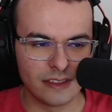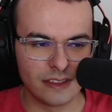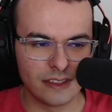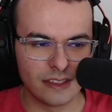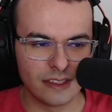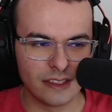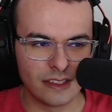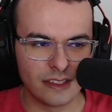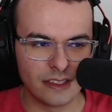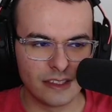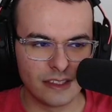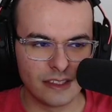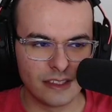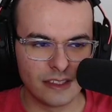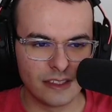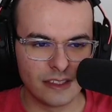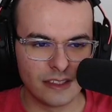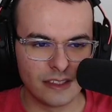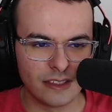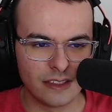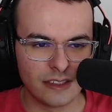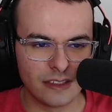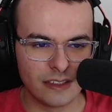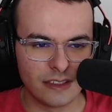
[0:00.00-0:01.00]

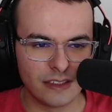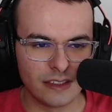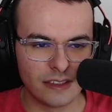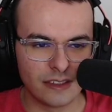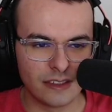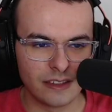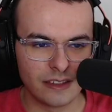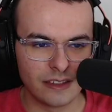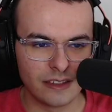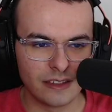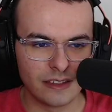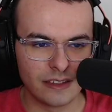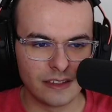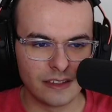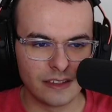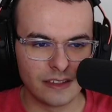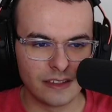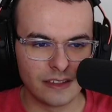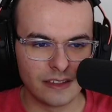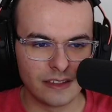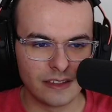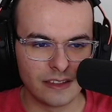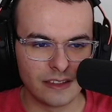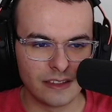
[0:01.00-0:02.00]

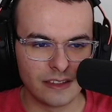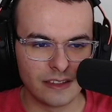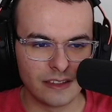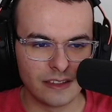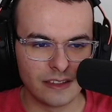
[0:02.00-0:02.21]
No words are spoken by the person on screen.